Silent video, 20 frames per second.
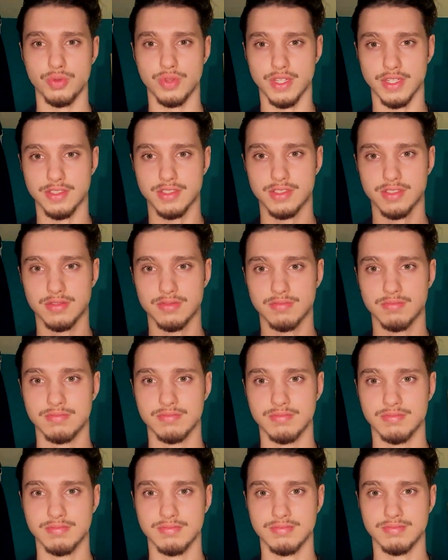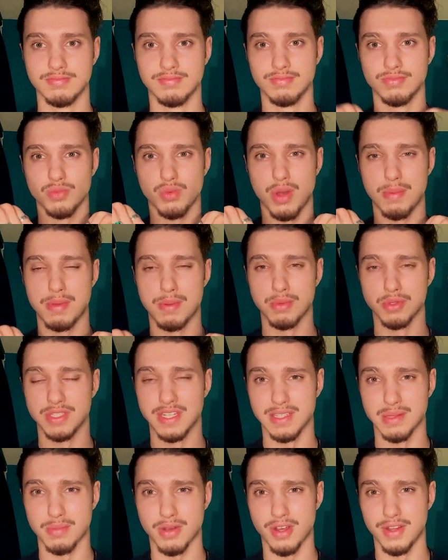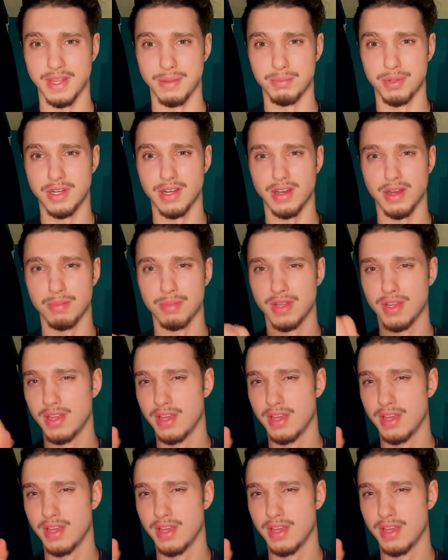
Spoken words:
this, where people take the bar and they put it up.